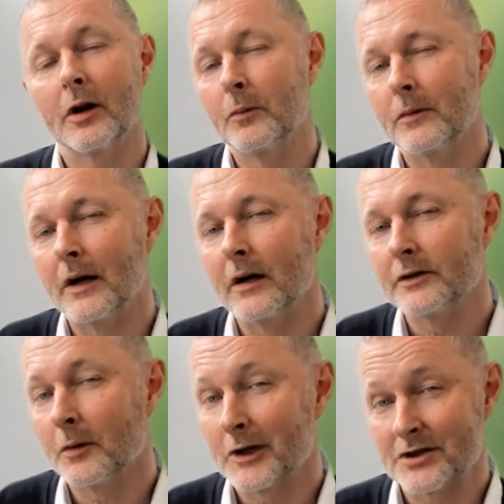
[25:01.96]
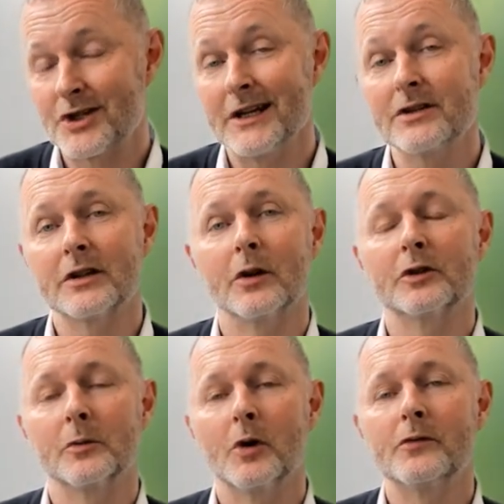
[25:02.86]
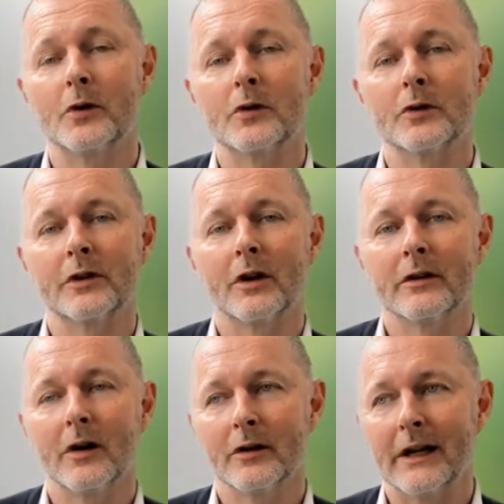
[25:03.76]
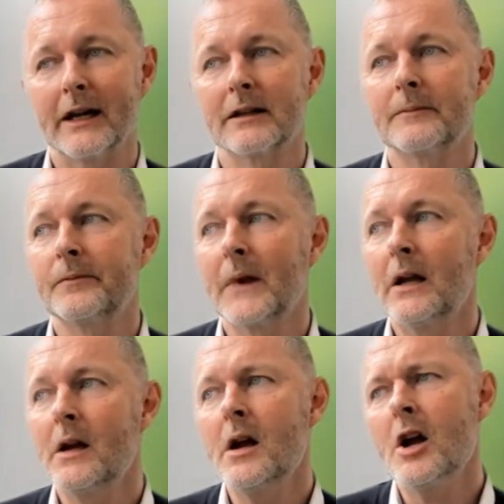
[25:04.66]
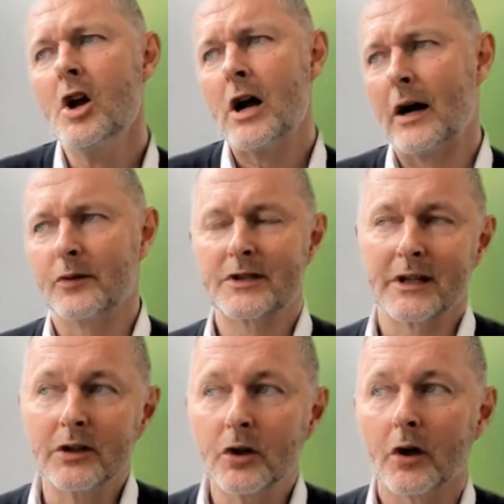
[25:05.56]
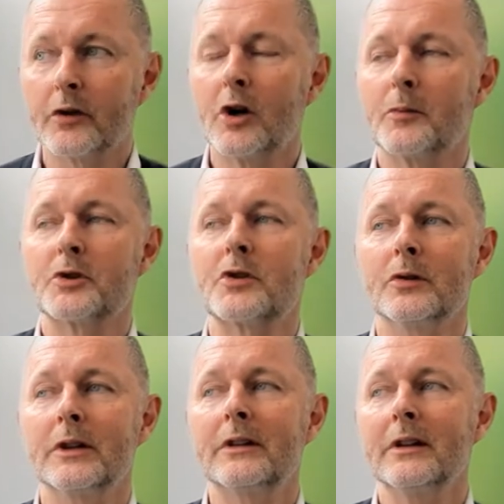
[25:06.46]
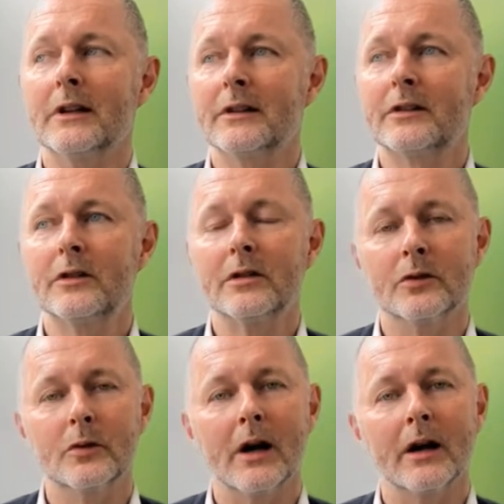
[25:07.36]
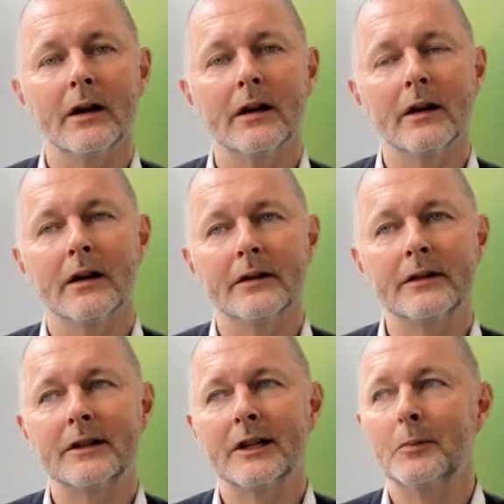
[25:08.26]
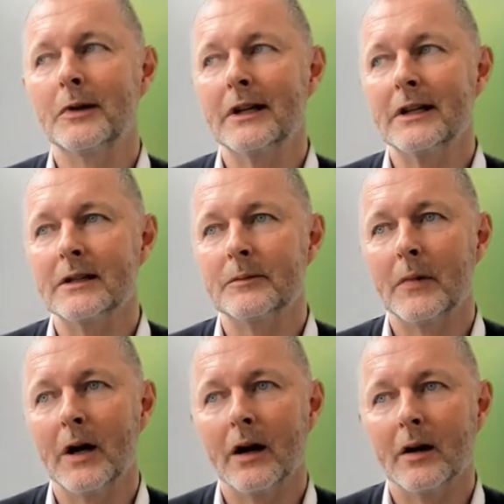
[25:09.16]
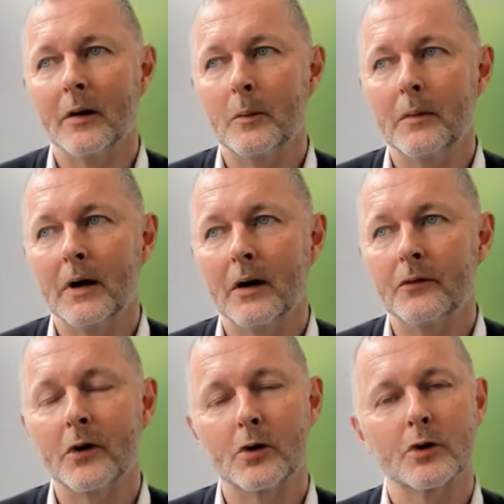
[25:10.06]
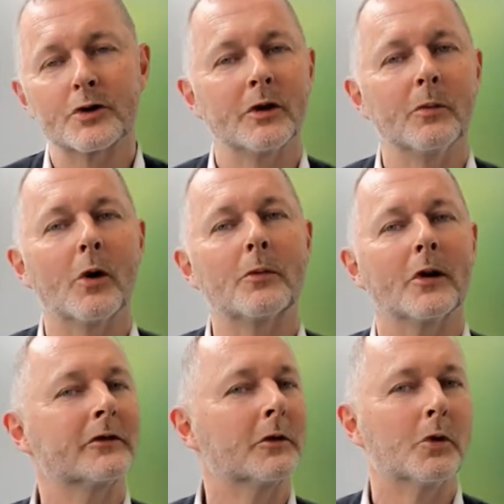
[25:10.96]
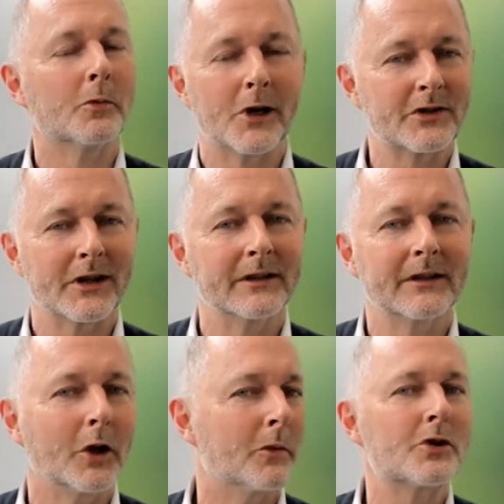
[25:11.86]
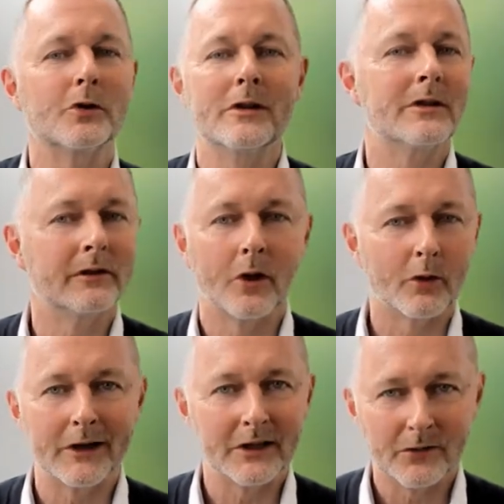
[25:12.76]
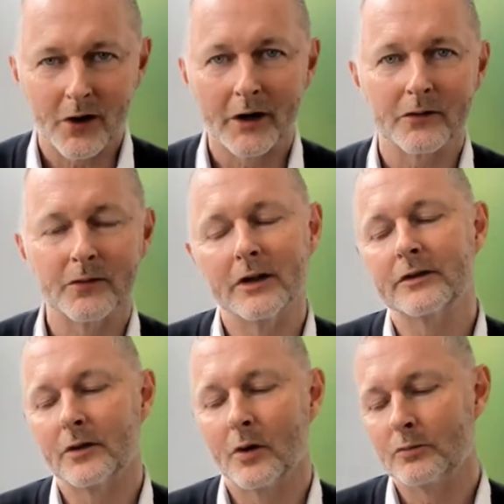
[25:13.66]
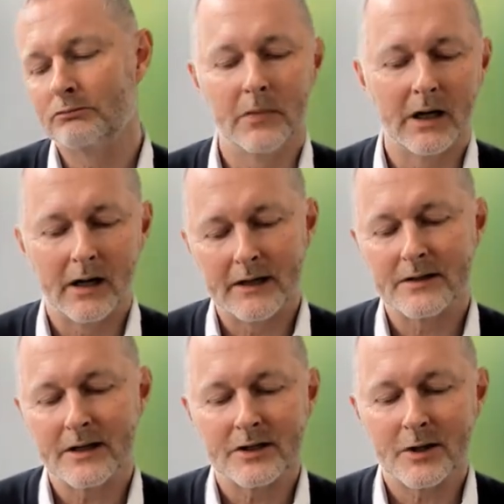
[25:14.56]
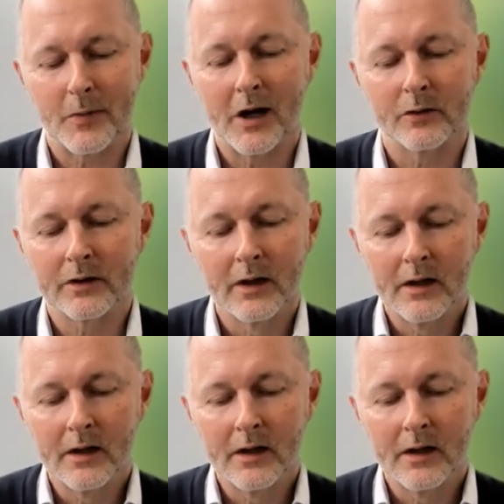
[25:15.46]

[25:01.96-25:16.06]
somewhat a change, and also more focus on that. I would say the other opportunity is to simply focus on more profitable projects. The opportunity is already in front of them. It's about